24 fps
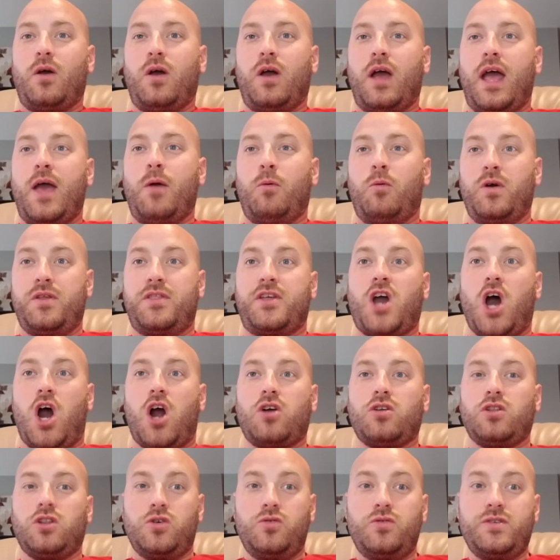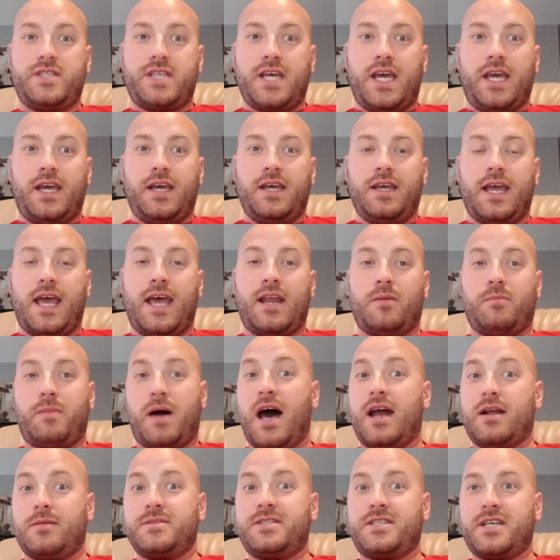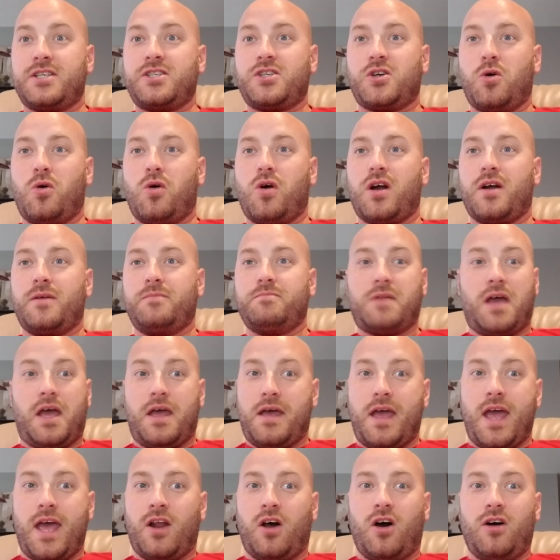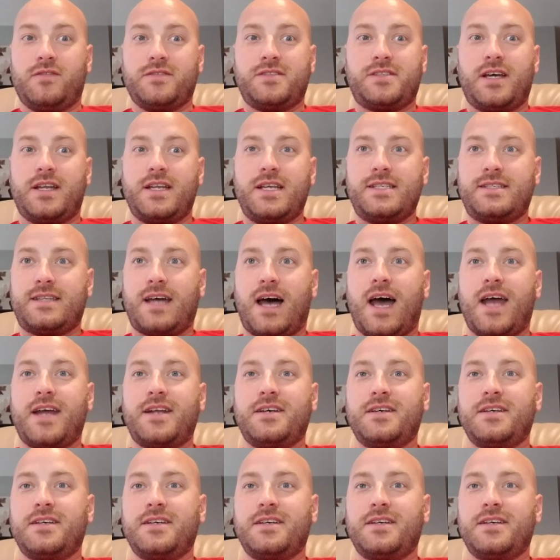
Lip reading: with Gar losing and a bottom 6 score, and all of a sudden he's tied.